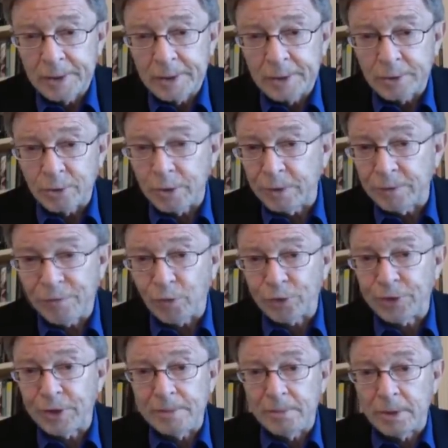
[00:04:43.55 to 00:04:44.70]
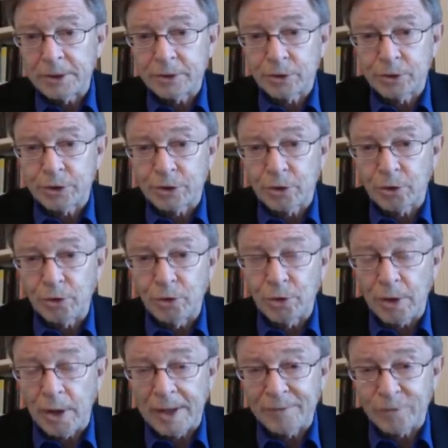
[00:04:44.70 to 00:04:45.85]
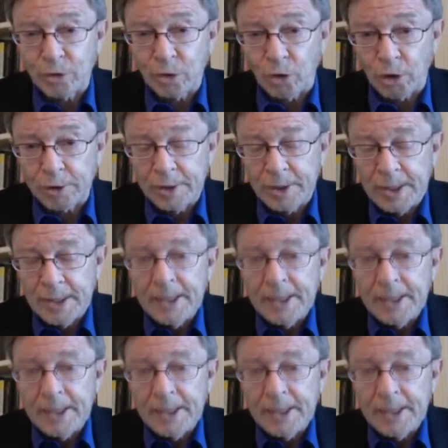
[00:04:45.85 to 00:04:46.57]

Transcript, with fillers: during the 14 months or so you and I have talked.